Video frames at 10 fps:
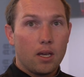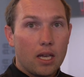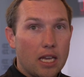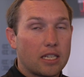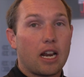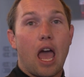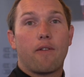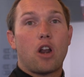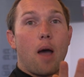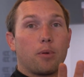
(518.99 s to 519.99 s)
he's gonna
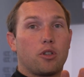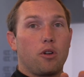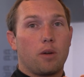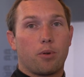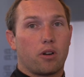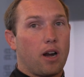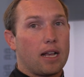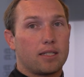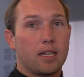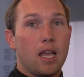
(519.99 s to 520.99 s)
have an opportunity to
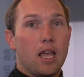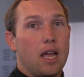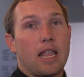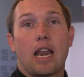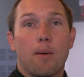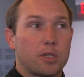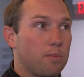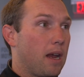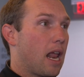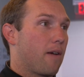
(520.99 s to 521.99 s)
progress, and that helps
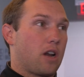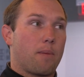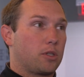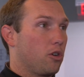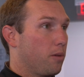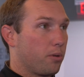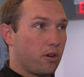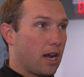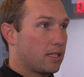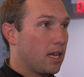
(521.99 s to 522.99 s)
me to have an opportunity to
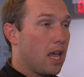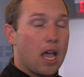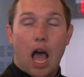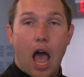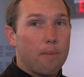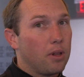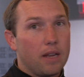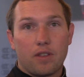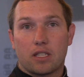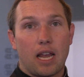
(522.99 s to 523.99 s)
progress. I
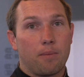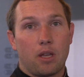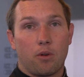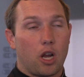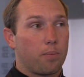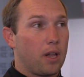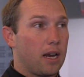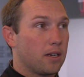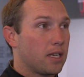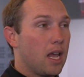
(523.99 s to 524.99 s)
believe the same thing with our
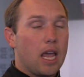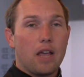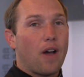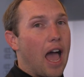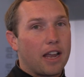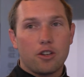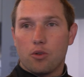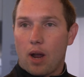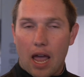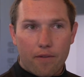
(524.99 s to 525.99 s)
players. If I can
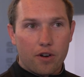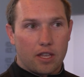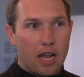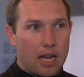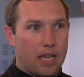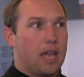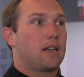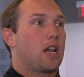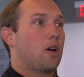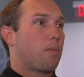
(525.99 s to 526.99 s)
do everything I
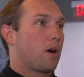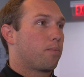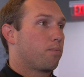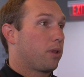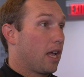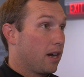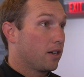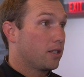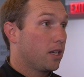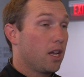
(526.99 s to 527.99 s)
can to help our
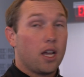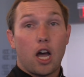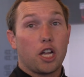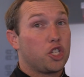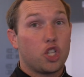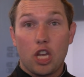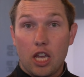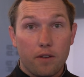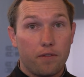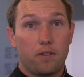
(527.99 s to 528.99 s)
players
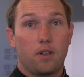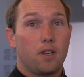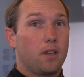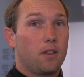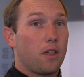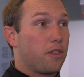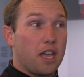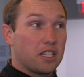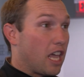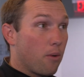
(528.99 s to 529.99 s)
achieve the
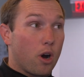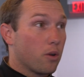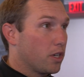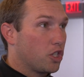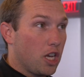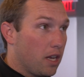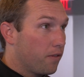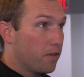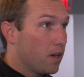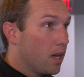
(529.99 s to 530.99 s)
things they want to
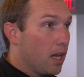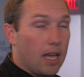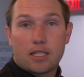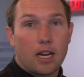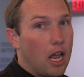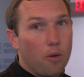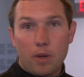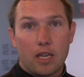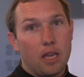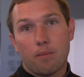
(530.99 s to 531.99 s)
achieve, it's going to help
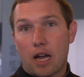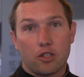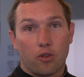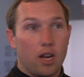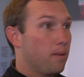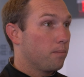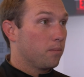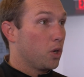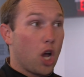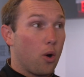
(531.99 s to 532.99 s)
me keep my dream
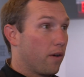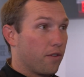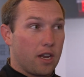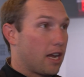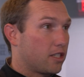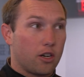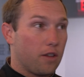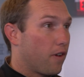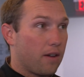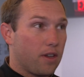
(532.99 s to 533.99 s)
going for the next
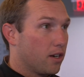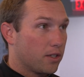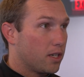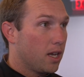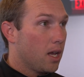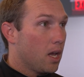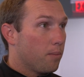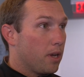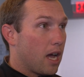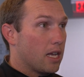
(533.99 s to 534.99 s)
35 years.
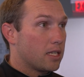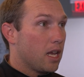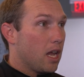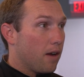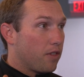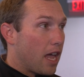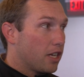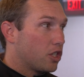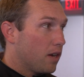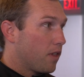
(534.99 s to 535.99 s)
Because if they
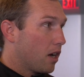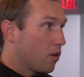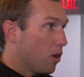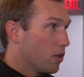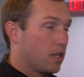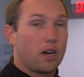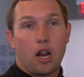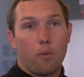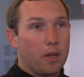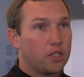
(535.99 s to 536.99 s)
achieve their goals, they're going
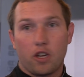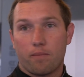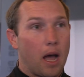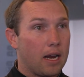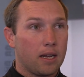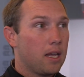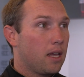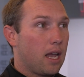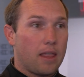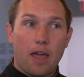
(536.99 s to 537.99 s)
to help me achieve mine.
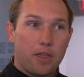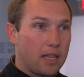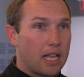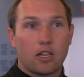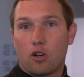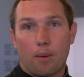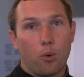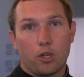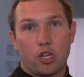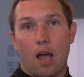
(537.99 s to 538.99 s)
And I think that's our number
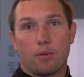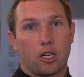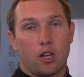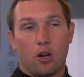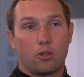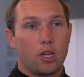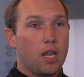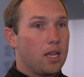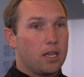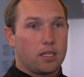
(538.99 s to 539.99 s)
one job as a coach,
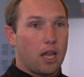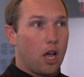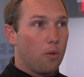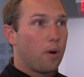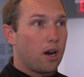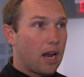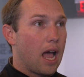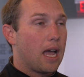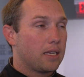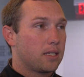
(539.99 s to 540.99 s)
is to help our
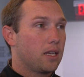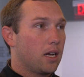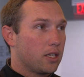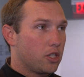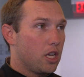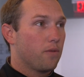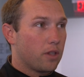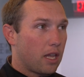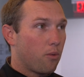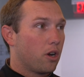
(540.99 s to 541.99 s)
guys achieve
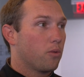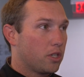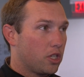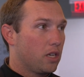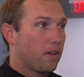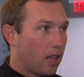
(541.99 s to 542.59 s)
what they want to achieve